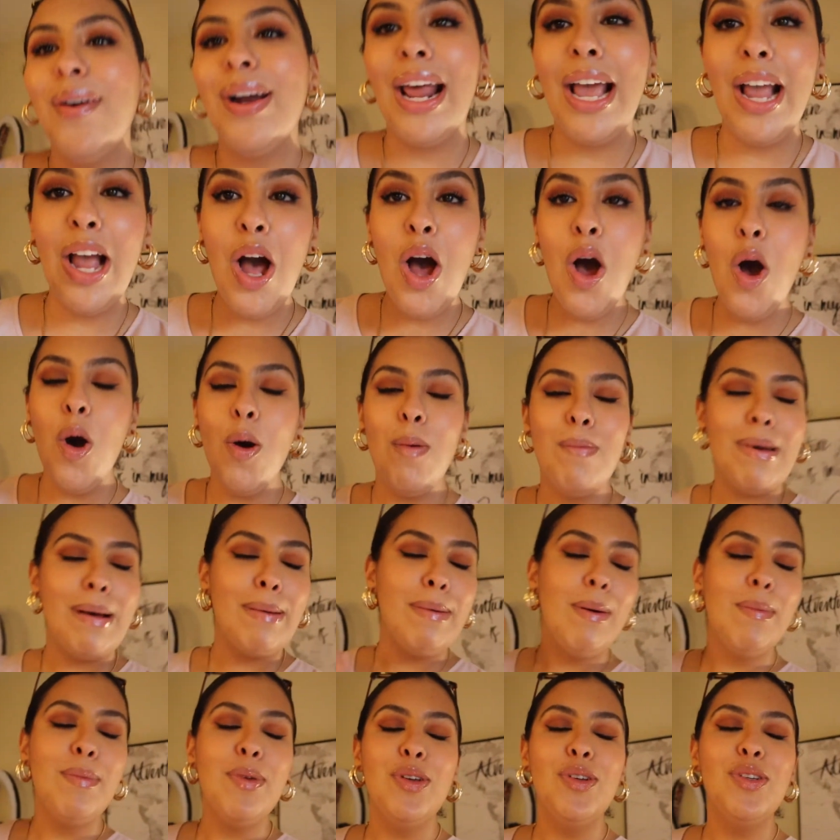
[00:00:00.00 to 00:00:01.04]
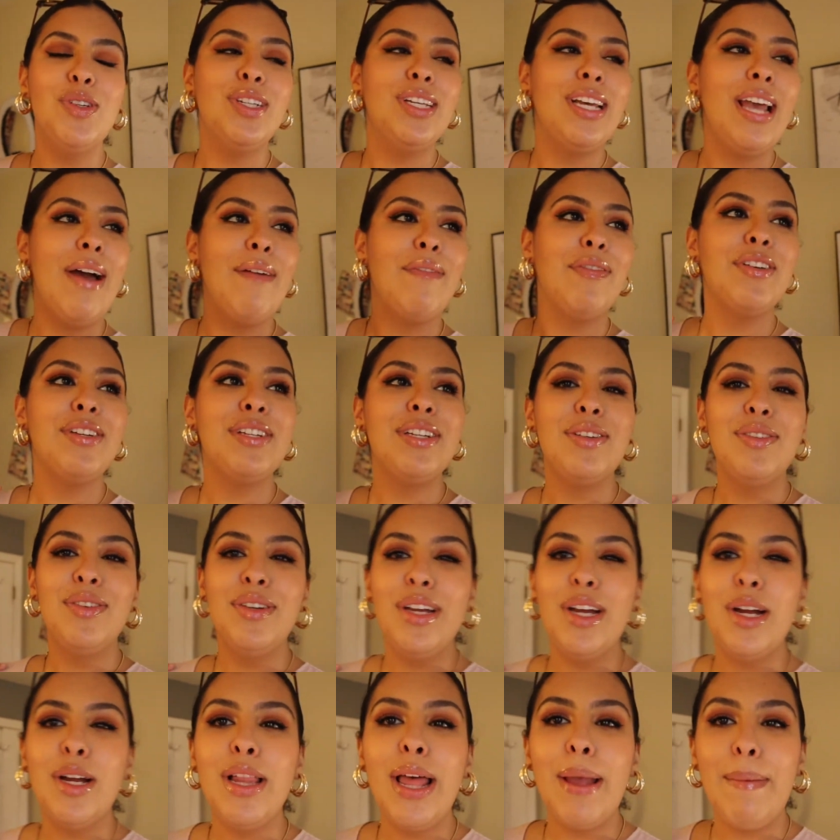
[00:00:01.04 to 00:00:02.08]
When I got home, my mom usually, every single
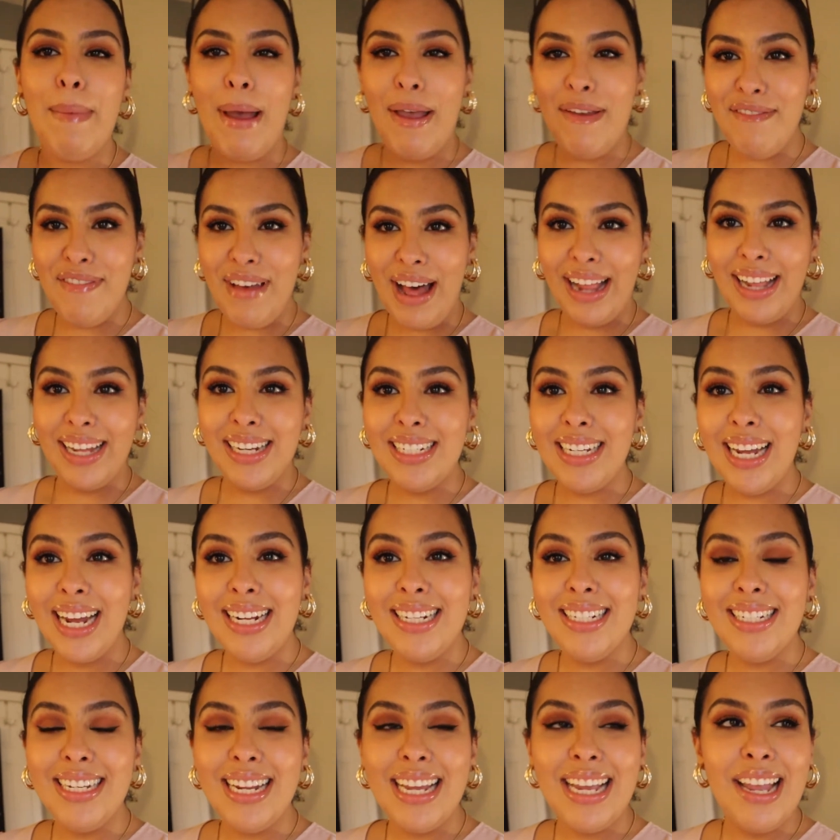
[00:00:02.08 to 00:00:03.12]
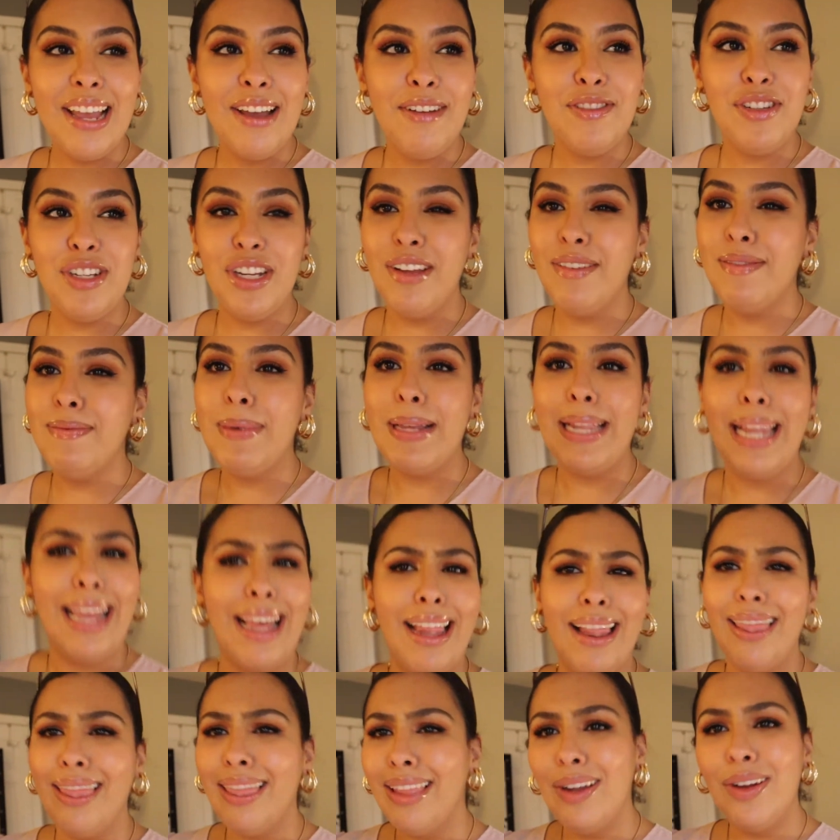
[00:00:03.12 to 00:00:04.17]
year, like my Valentine's Day gift, she gives me like
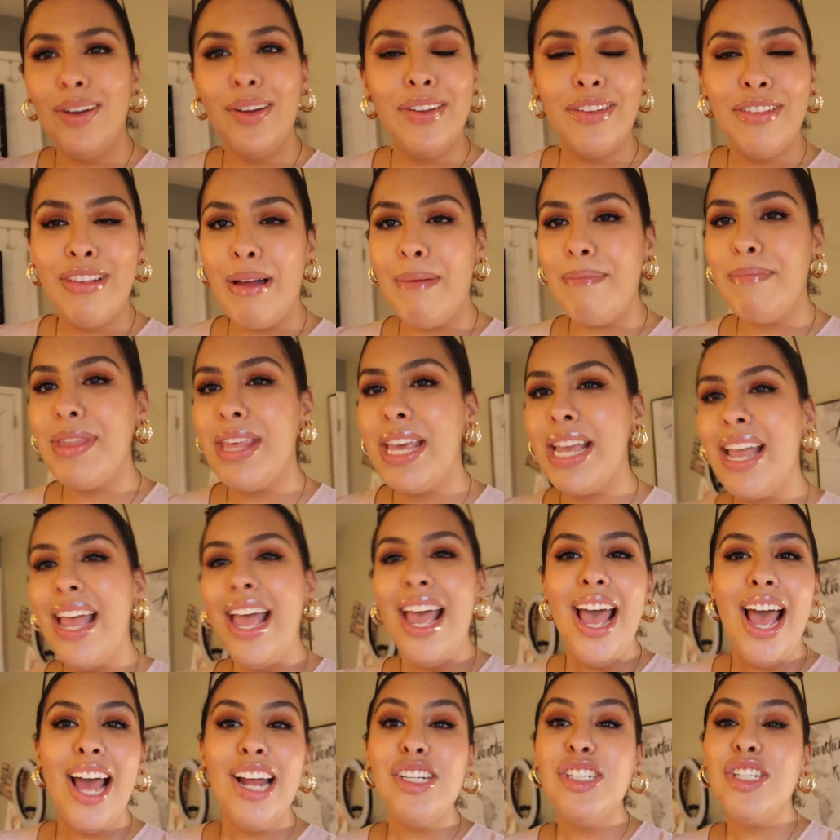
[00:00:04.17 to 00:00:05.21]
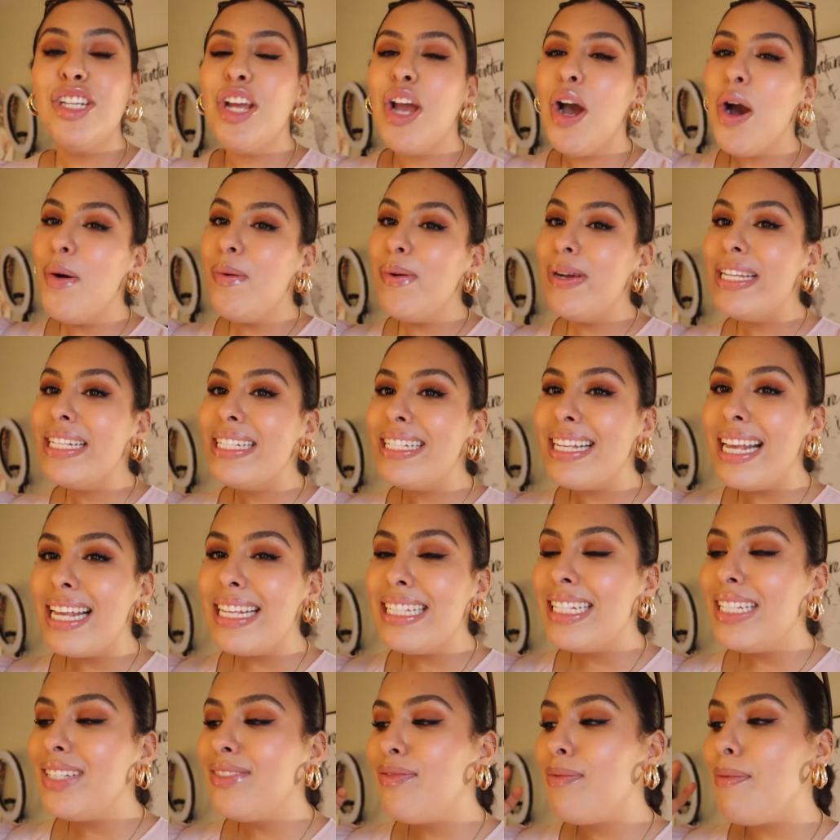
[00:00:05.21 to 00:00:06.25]
a little something, and she always says
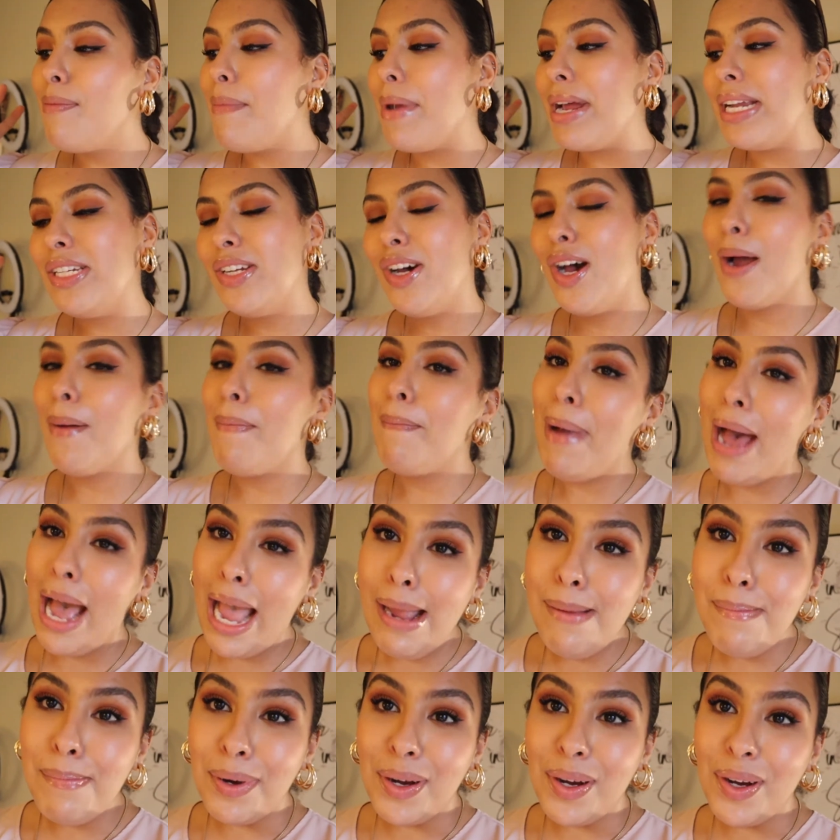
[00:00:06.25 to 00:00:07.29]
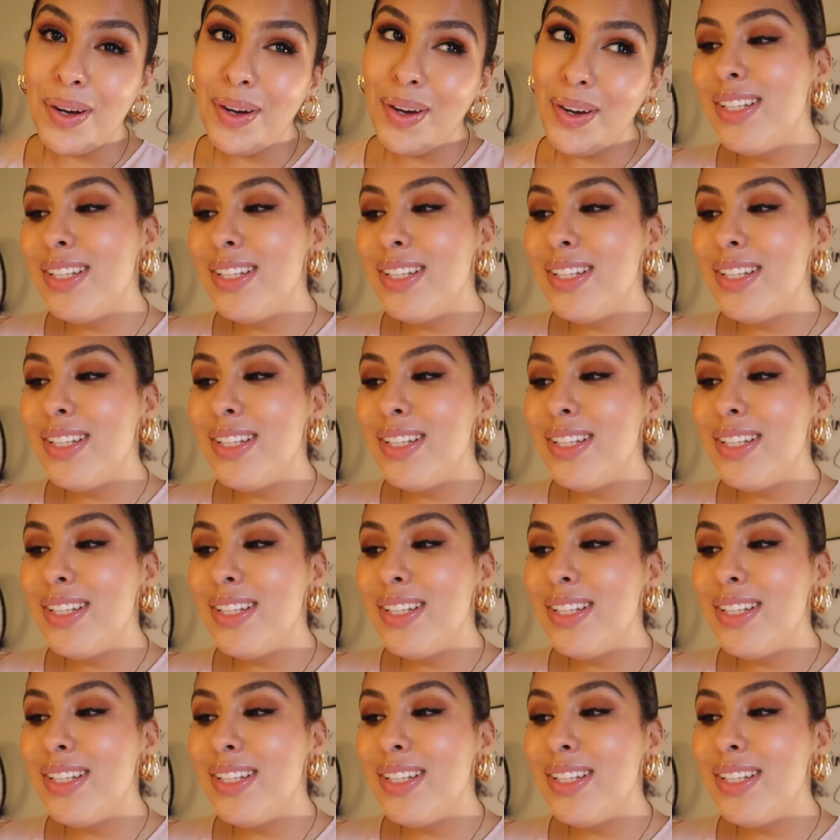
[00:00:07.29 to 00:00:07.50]
it's from my dog, Piper.